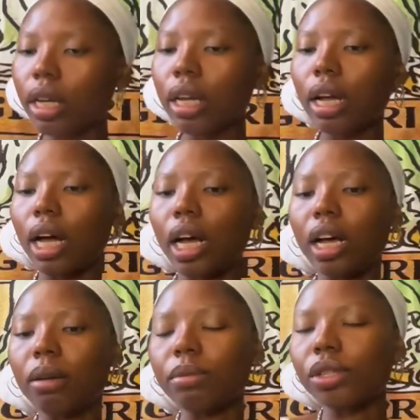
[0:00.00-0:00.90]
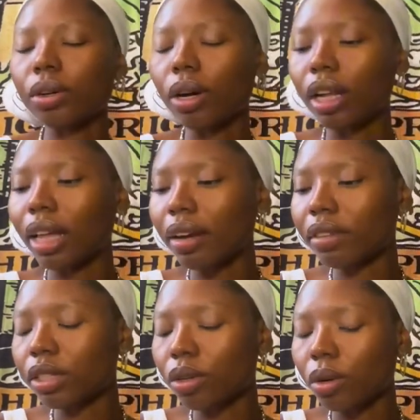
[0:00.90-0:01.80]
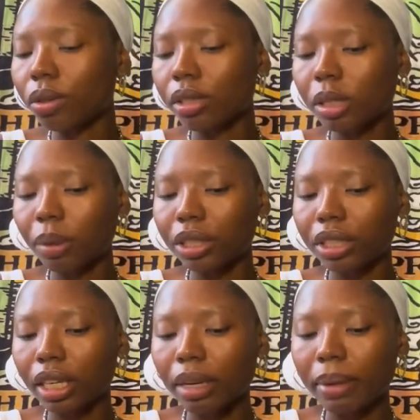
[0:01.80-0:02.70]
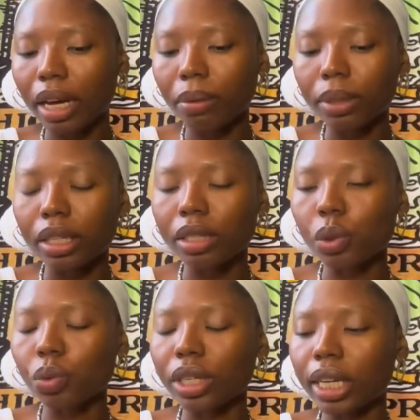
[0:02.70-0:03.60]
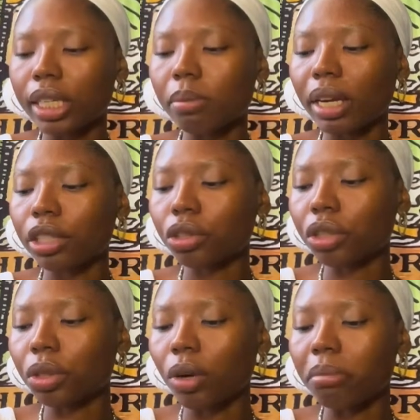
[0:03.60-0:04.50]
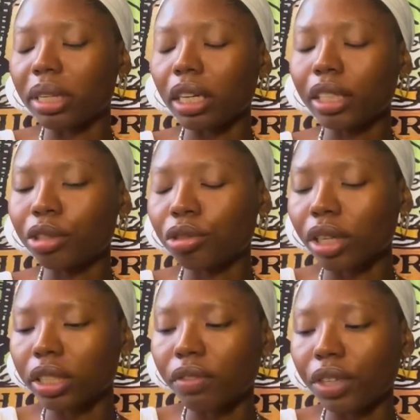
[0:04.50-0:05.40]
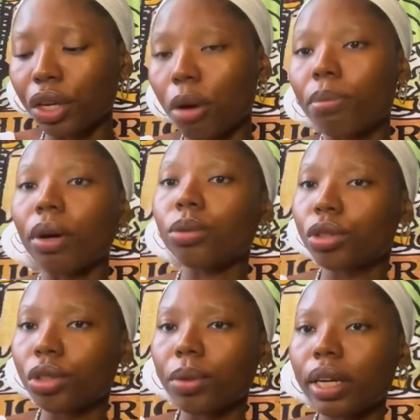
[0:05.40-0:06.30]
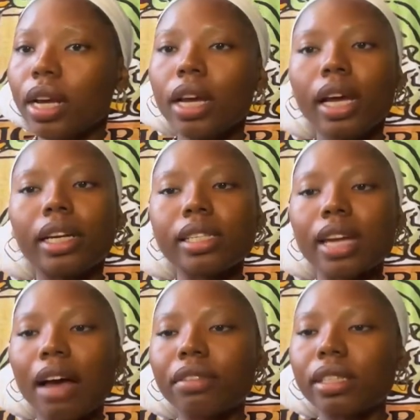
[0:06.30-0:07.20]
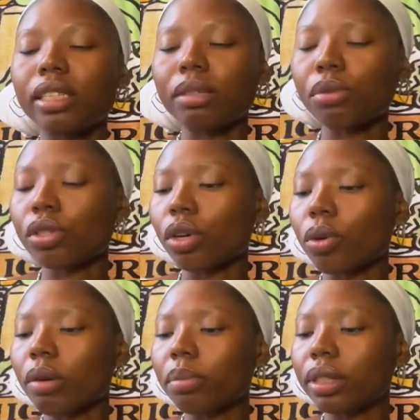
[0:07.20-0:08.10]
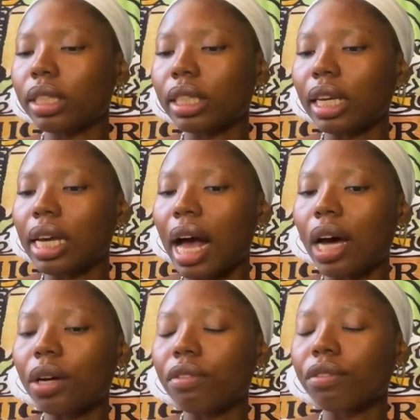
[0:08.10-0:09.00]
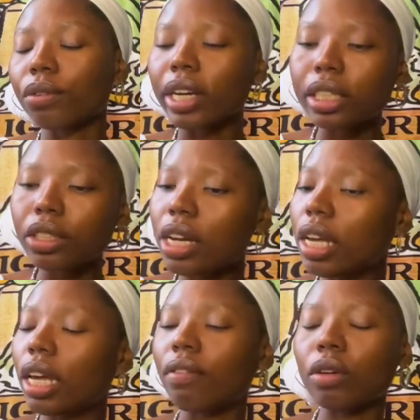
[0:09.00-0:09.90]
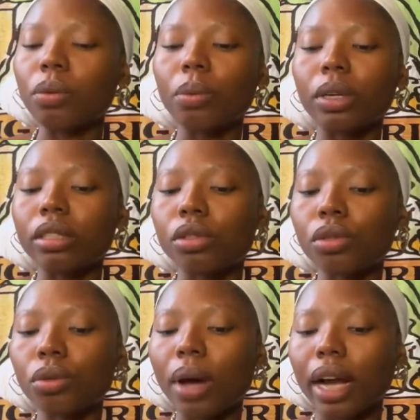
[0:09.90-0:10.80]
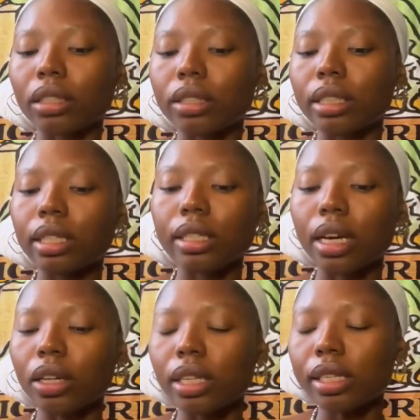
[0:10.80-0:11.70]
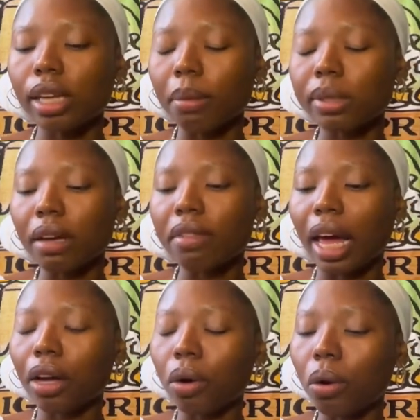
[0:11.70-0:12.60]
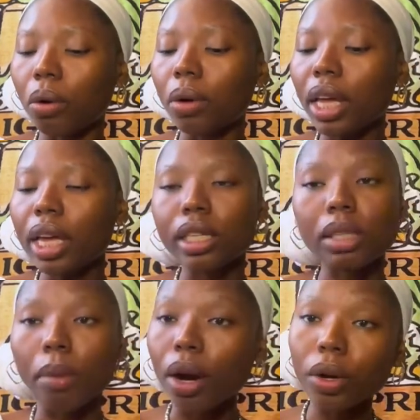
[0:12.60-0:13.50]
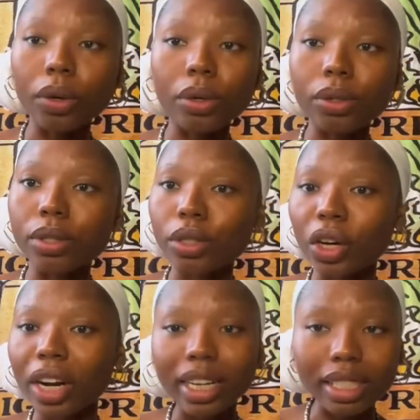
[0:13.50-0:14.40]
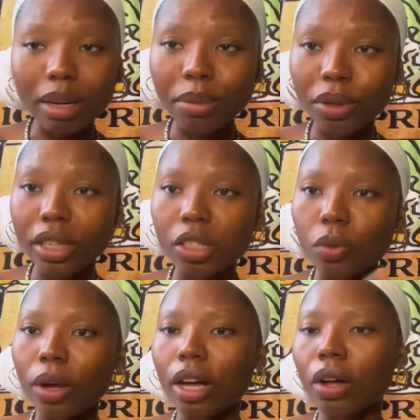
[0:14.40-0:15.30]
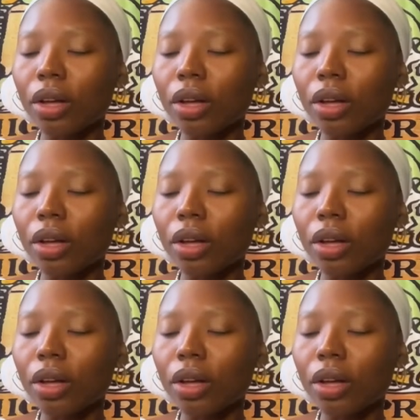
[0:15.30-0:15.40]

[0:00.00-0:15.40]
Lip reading: So a lot of these goals, especially coming out within this reading, is make sure you are being constructive in your approach to it. It doesn't have to seem so completely out of reach. If you were to actually detail the steps of that goal, SMART goals is a great example as well.